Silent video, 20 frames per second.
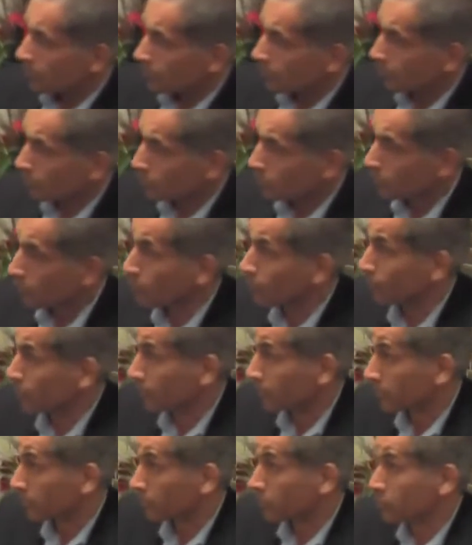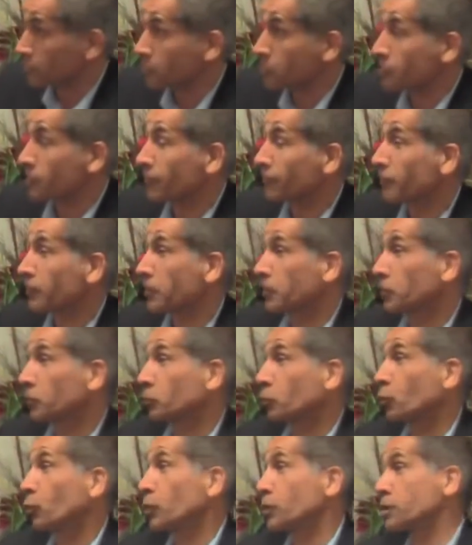Dr. Novak, this is a very
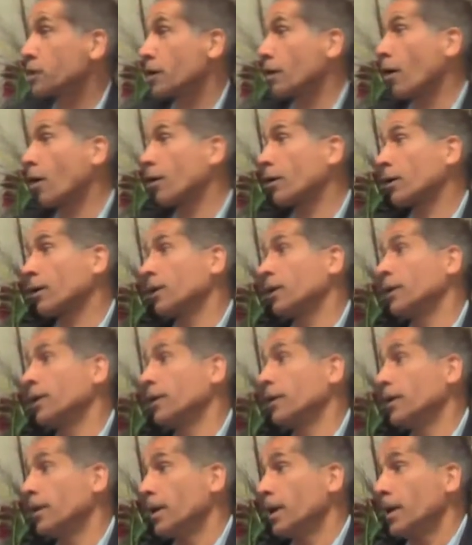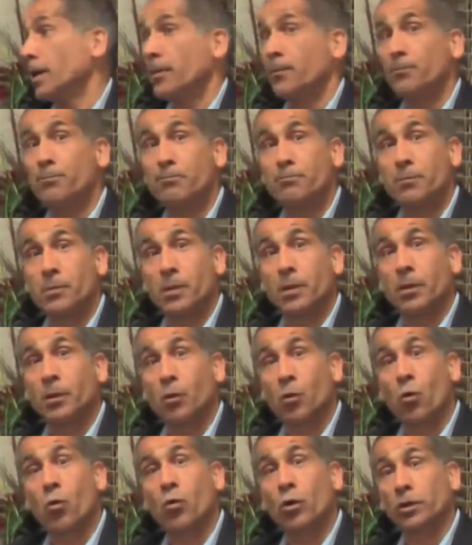good question. Our
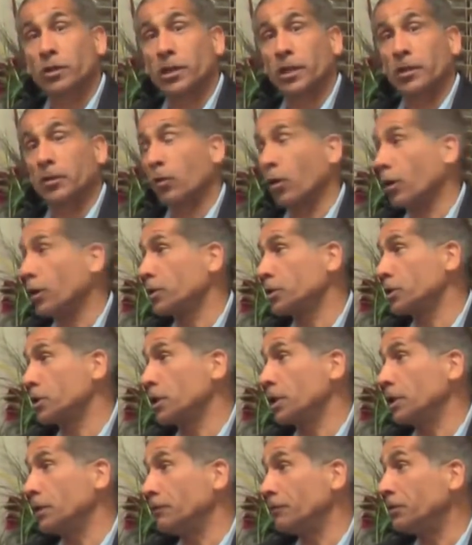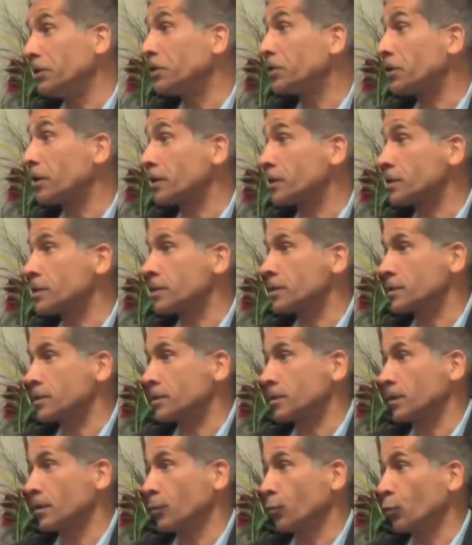core technology in Vitrix is
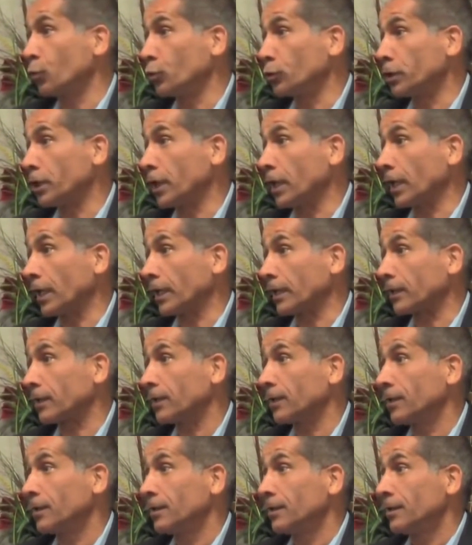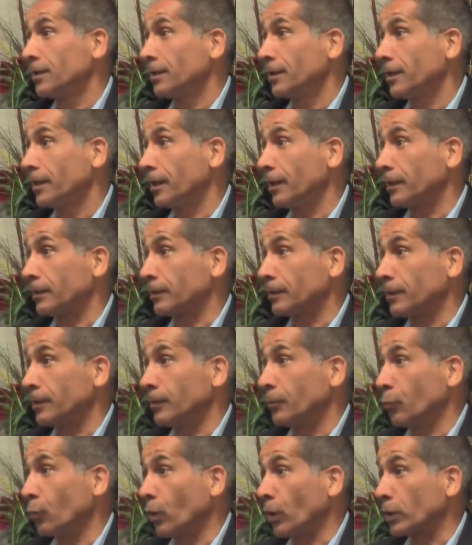wound healing.
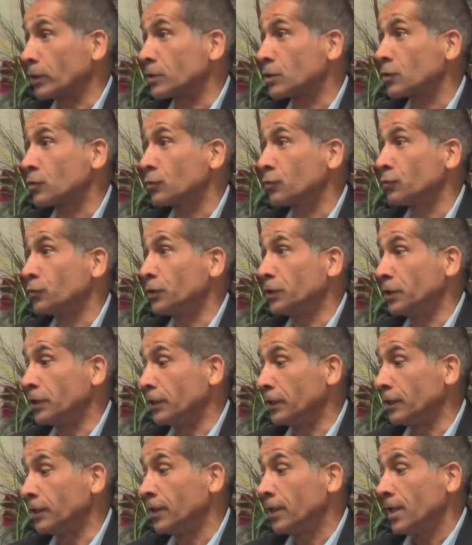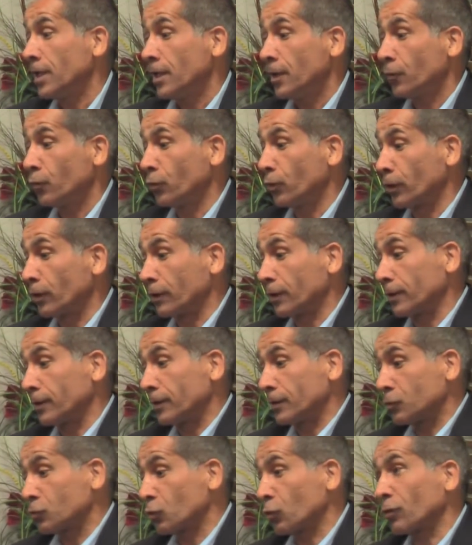And once we were
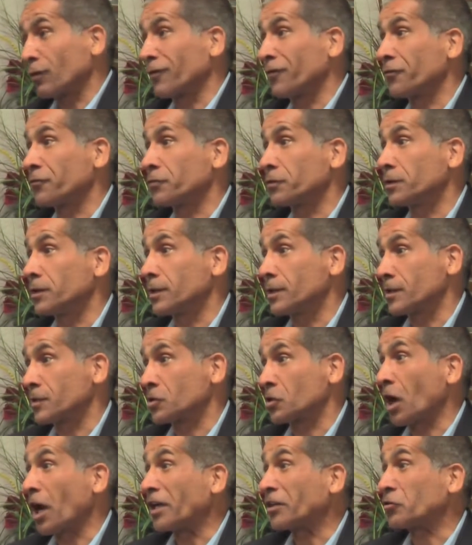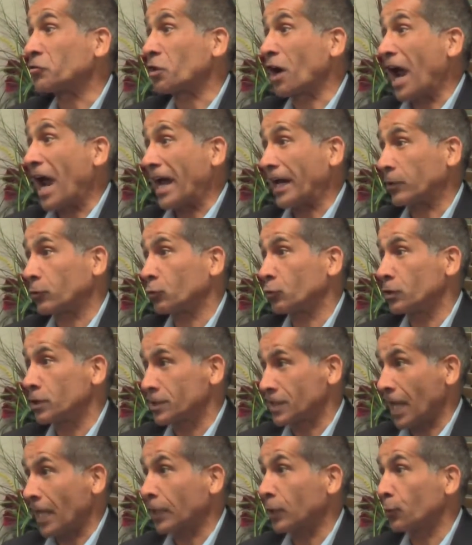sort of sidetracked to
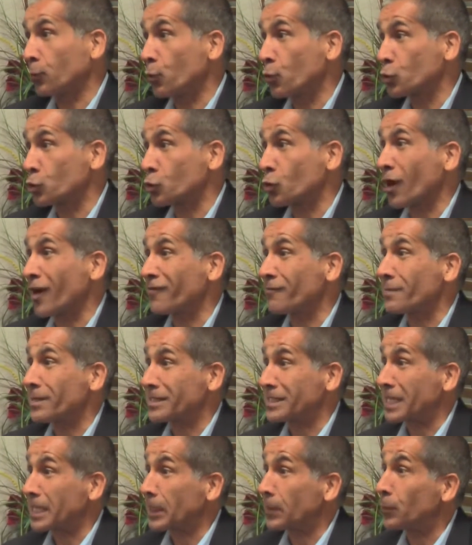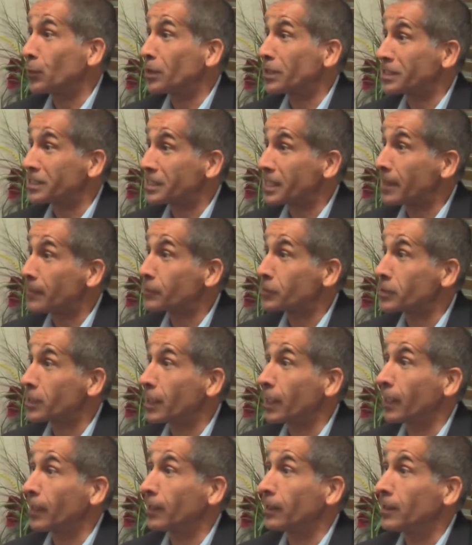this adipose-derived mesenchymal stem
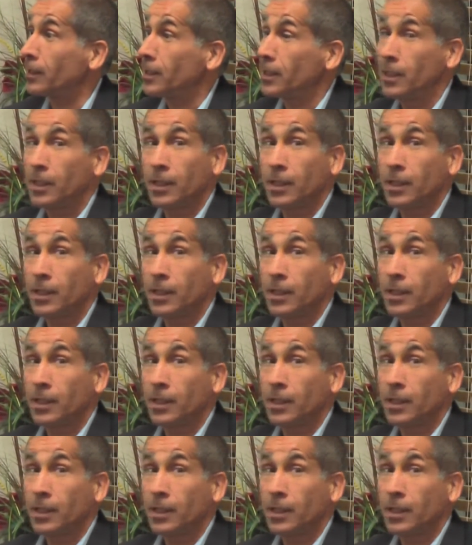cell,